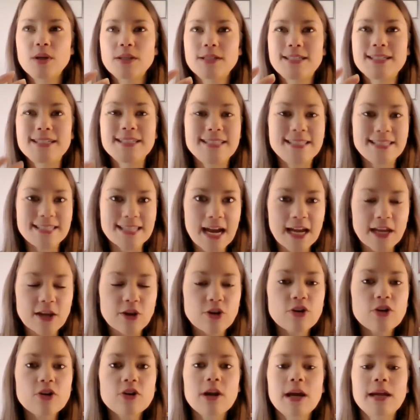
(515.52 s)

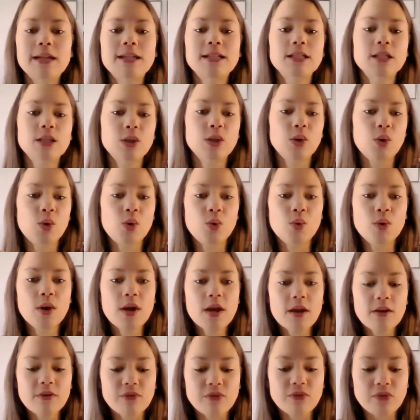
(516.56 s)
desire and low
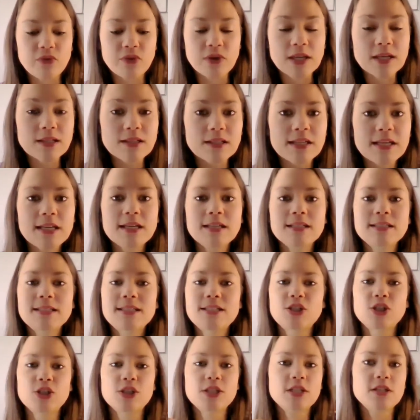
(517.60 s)
feelings,
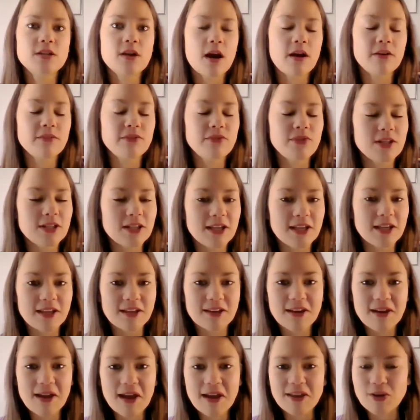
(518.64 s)
just not feeling,
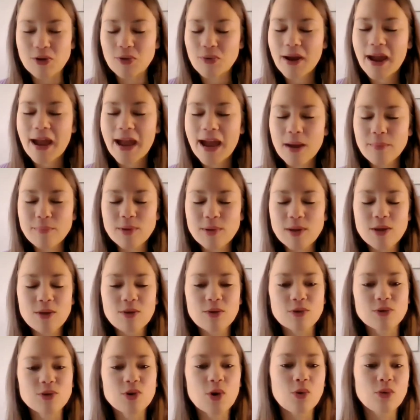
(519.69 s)
happy
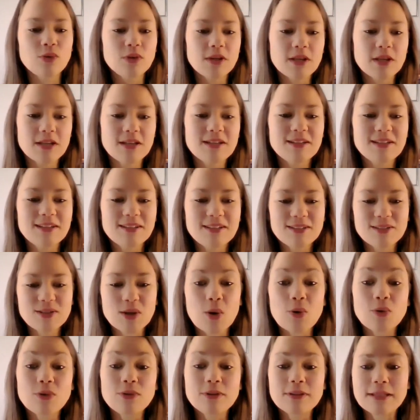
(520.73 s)
or totally
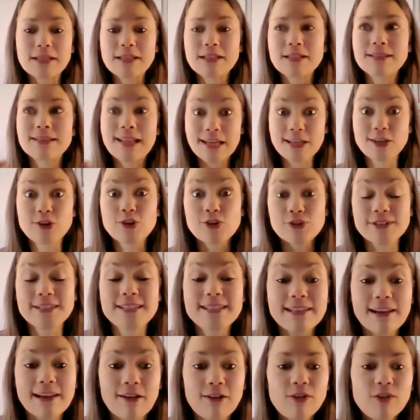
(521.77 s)
like
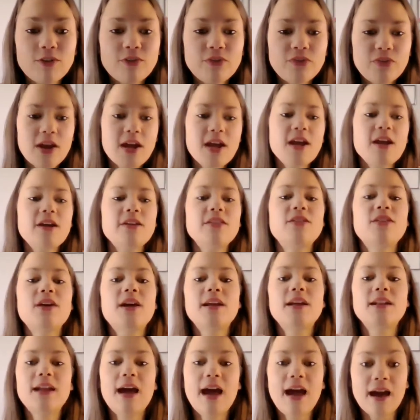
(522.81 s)
yourself,
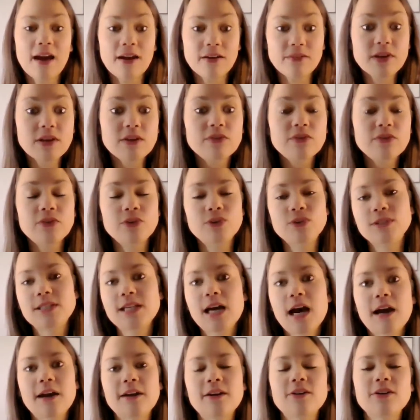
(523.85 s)
then having foods
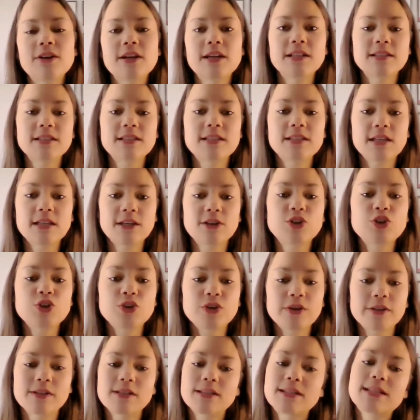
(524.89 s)
higher in zinc
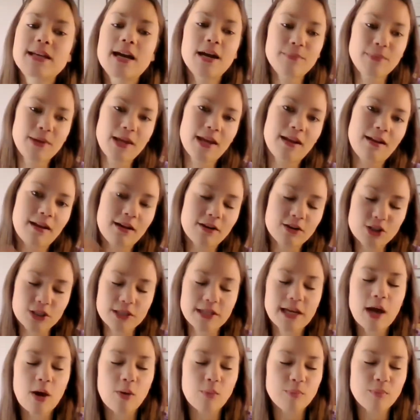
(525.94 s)
during this time can actually
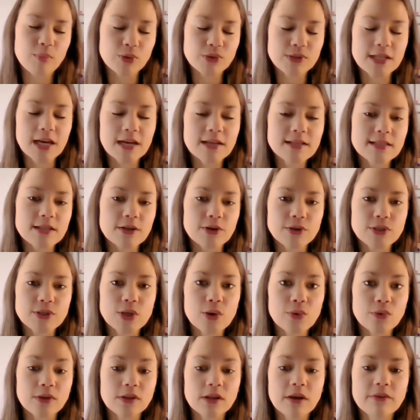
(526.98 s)
help boost that
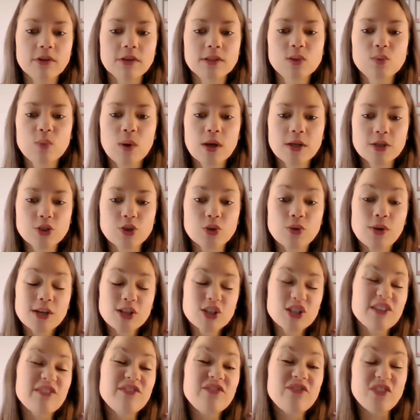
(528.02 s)
serotonin level as well. So you
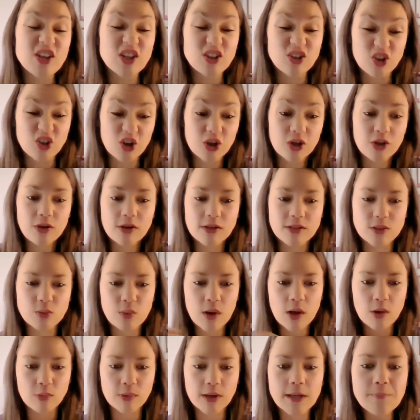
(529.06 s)
actually feel good as
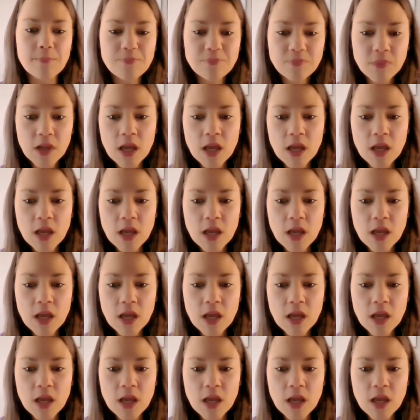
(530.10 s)
well, right?